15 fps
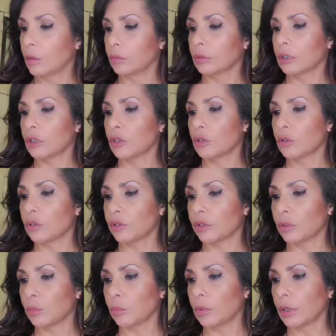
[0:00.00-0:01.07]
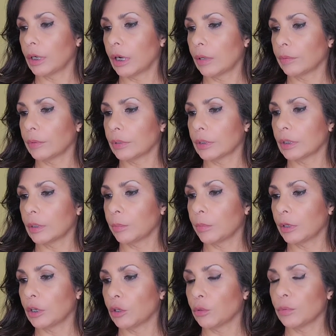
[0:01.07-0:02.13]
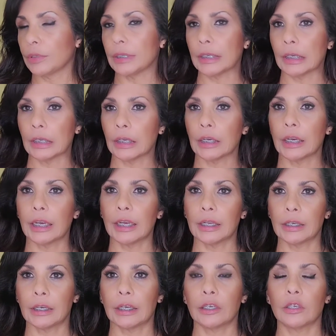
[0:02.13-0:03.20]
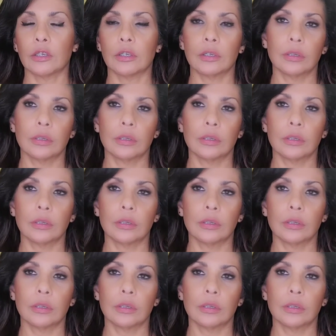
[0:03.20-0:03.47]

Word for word: I wasn't too sure what I was going to be using and I